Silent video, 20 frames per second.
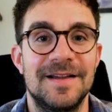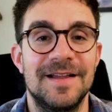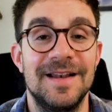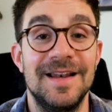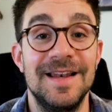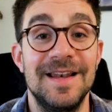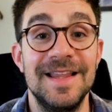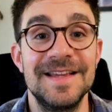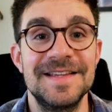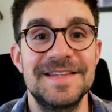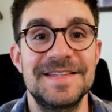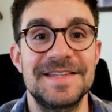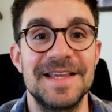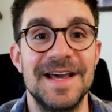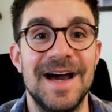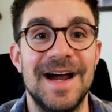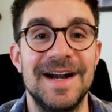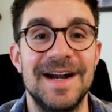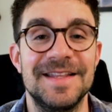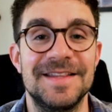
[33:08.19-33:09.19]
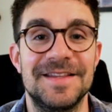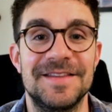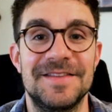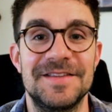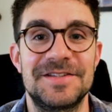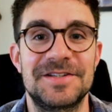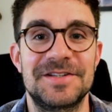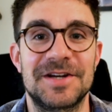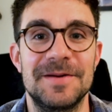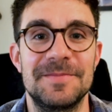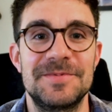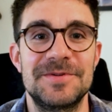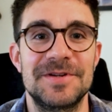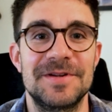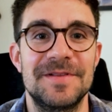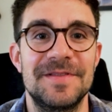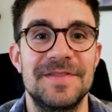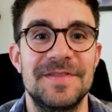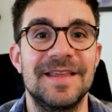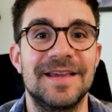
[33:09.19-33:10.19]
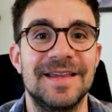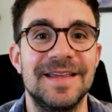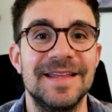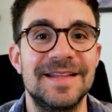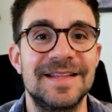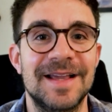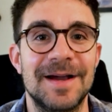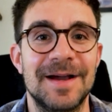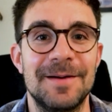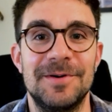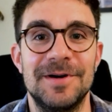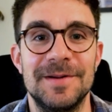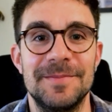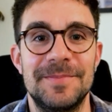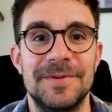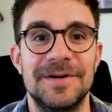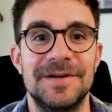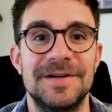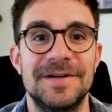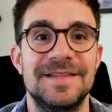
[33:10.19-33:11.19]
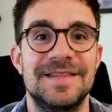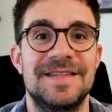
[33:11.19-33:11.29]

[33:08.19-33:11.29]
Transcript: Links are in the description, the GitHub repo,